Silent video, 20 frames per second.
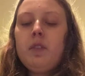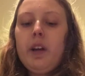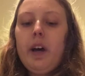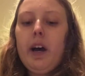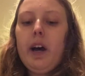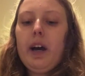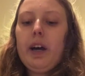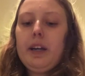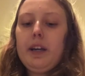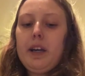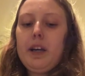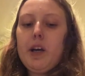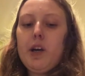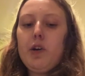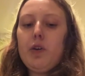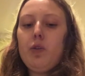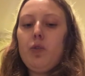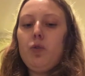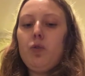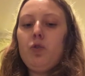I
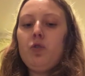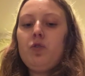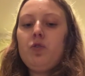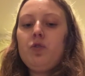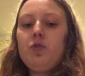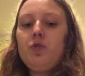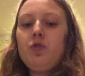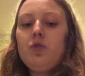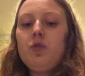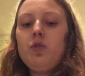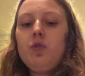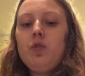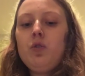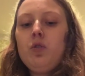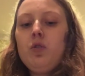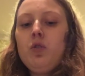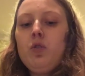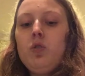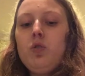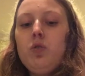used
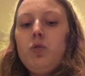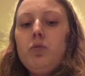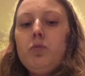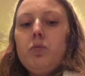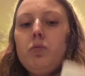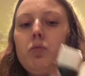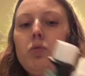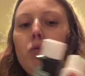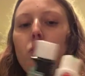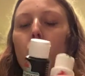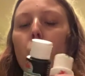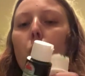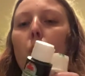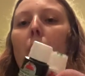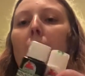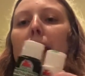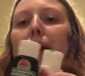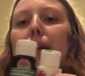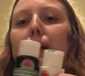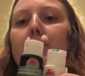
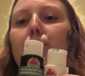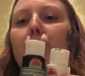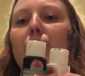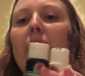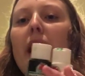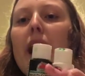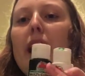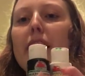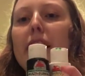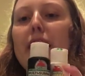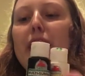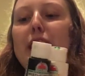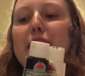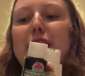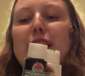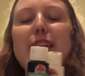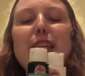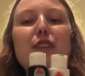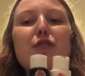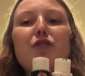white and black, and I
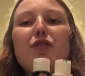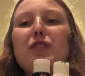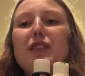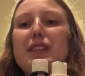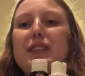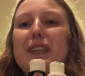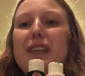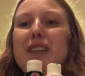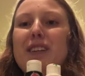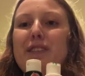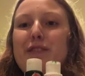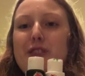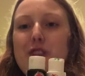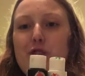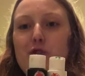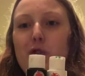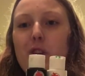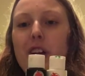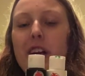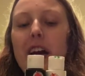didn't use these
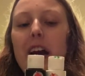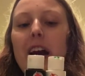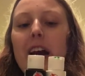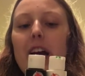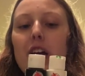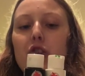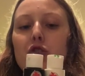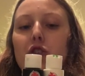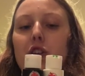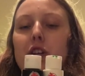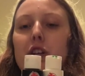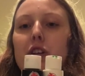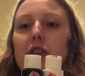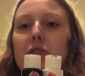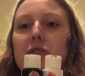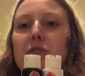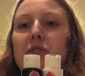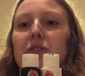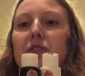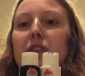individually. I actually
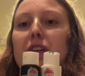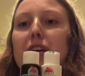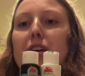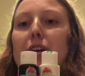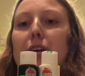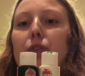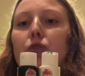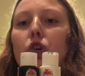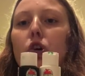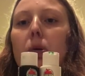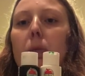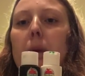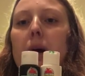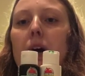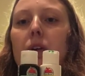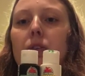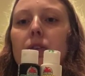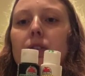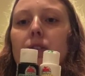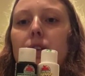used equal
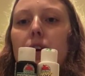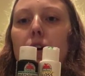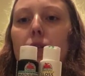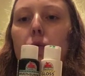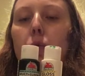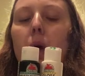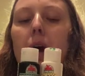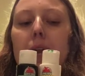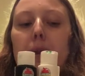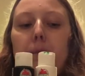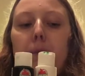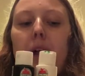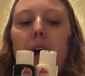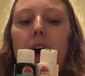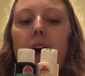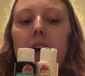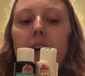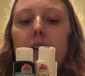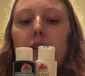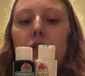amounts of white and
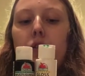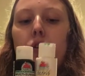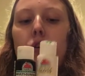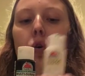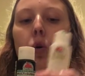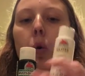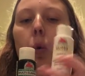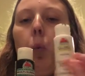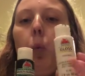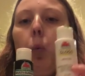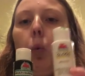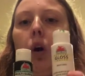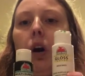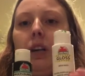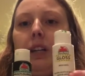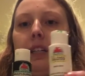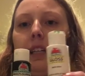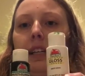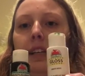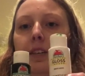black,
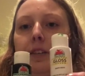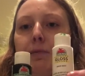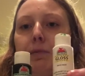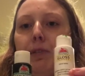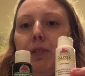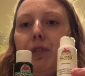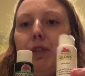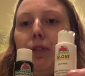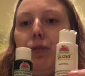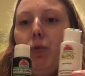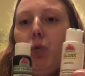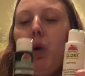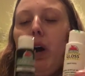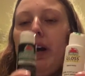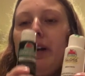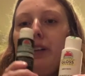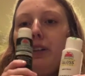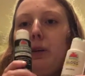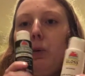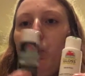1 teaspoon of
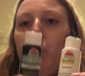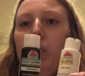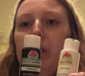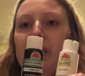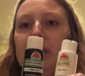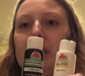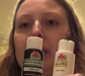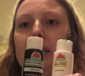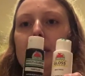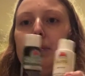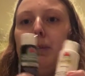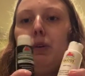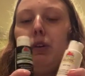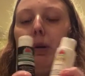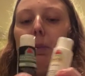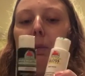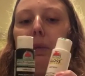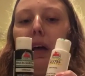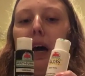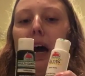white to 1 teaspoon
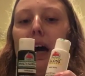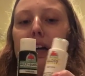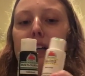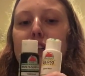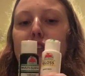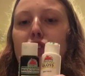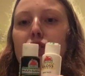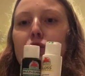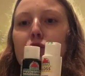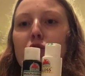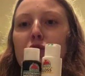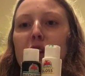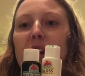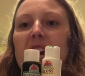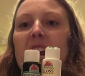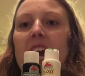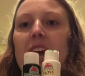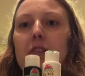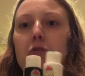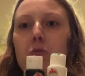of black to
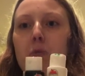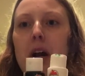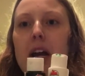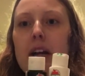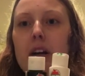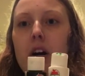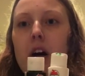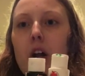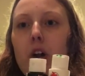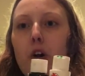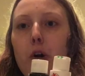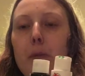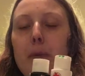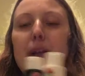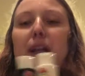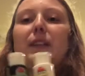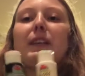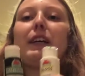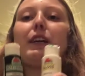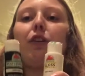create a gray color
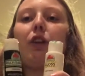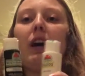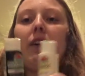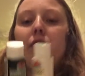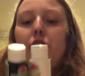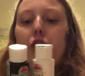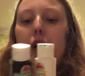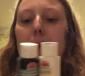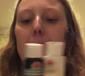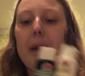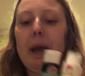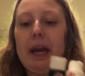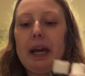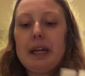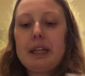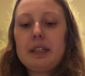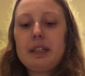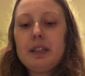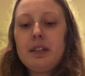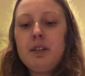because I don't have a gray
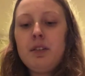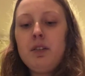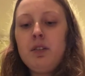paint.